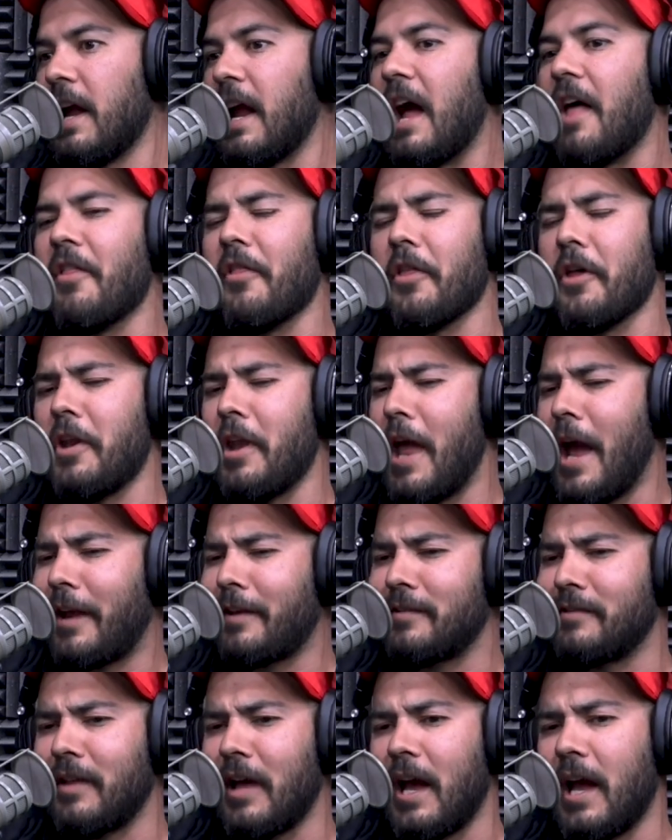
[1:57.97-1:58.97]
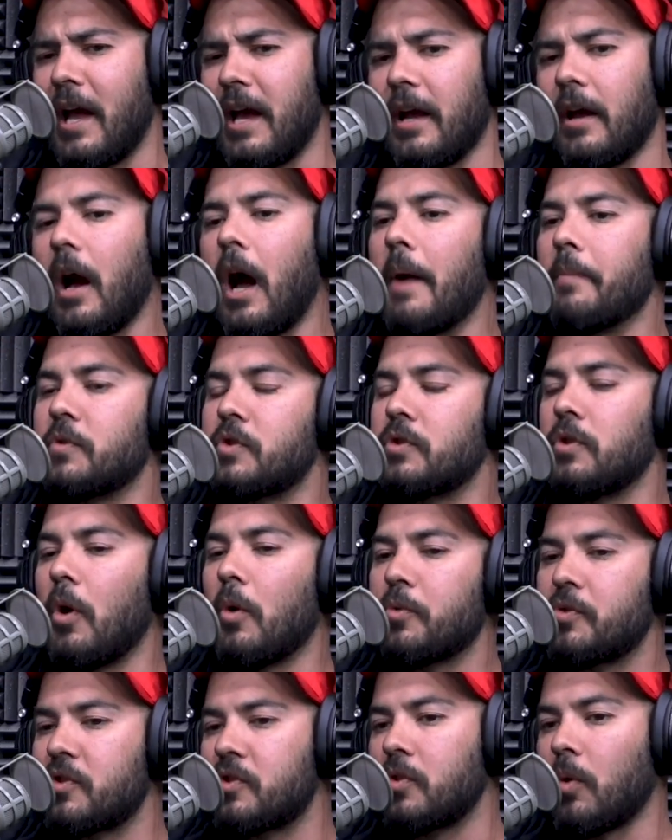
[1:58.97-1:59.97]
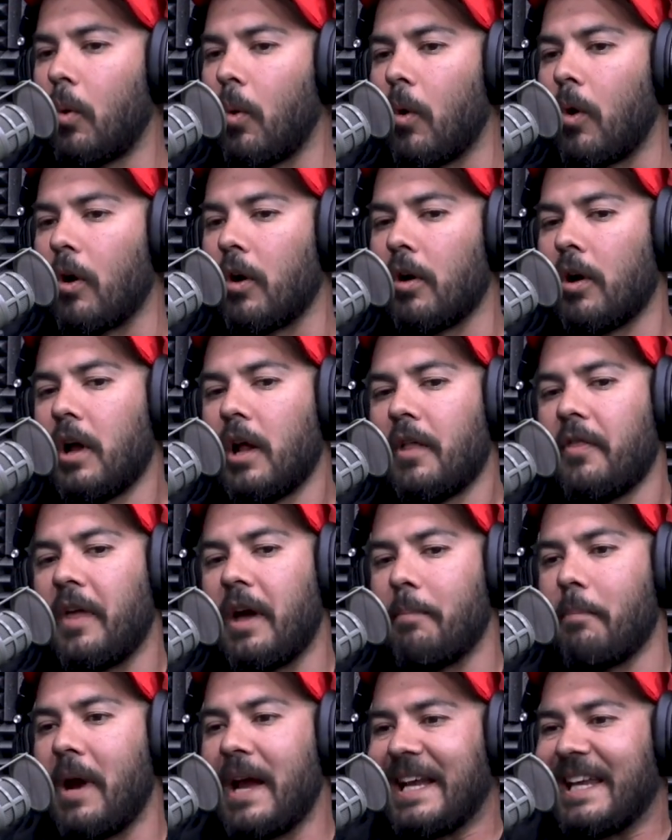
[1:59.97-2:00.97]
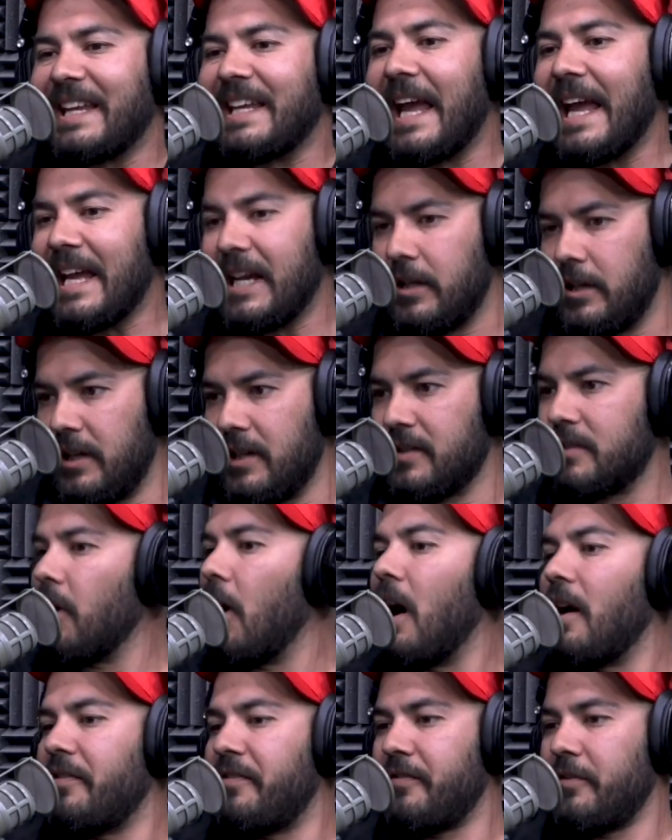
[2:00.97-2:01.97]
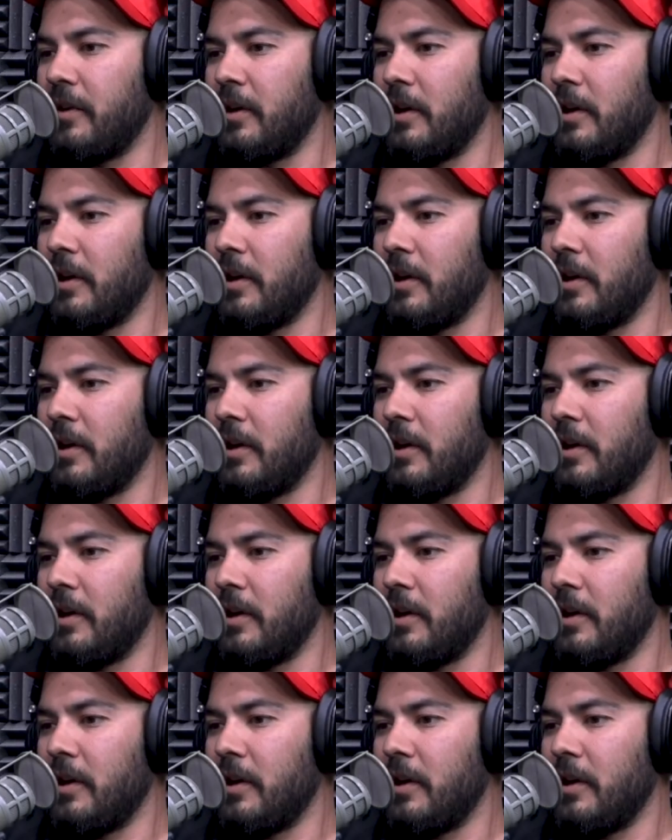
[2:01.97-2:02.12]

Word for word: and then the next day I'm so sore that my gait is off.